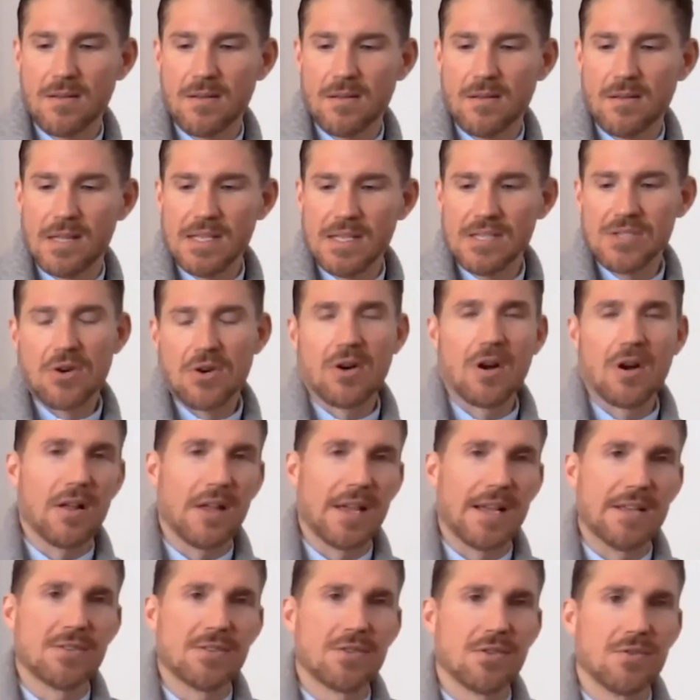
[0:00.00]
These are
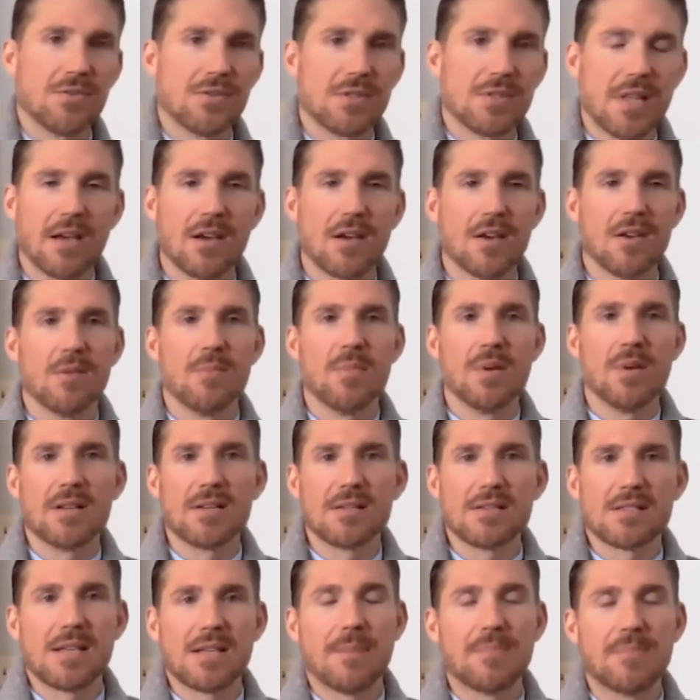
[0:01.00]
all answers that could have been
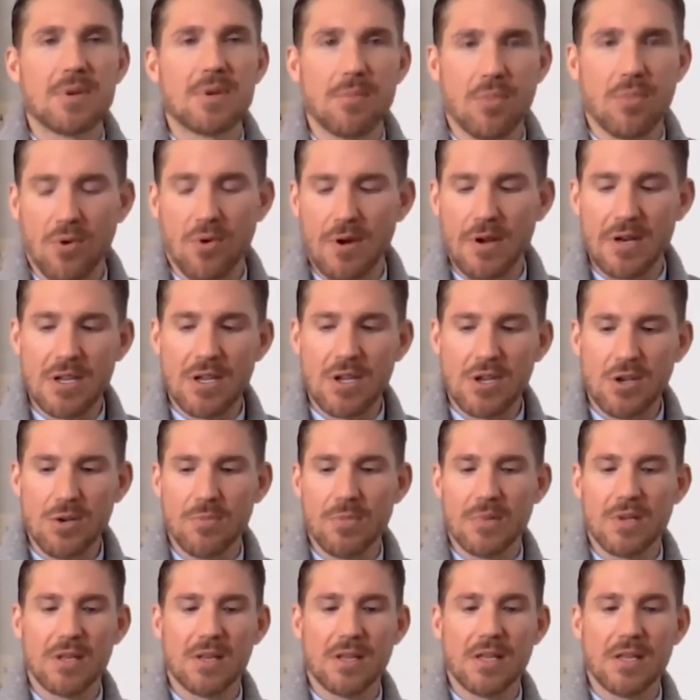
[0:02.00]
acceptable on a
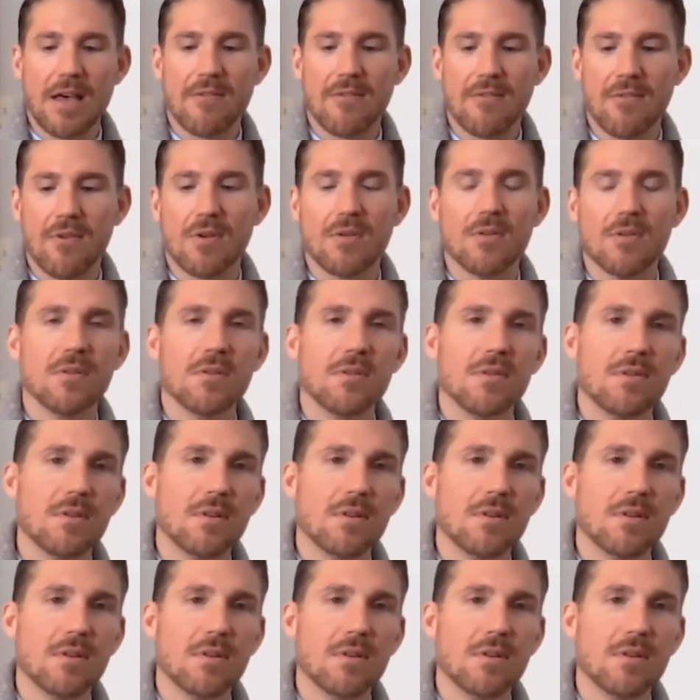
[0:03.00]
human level.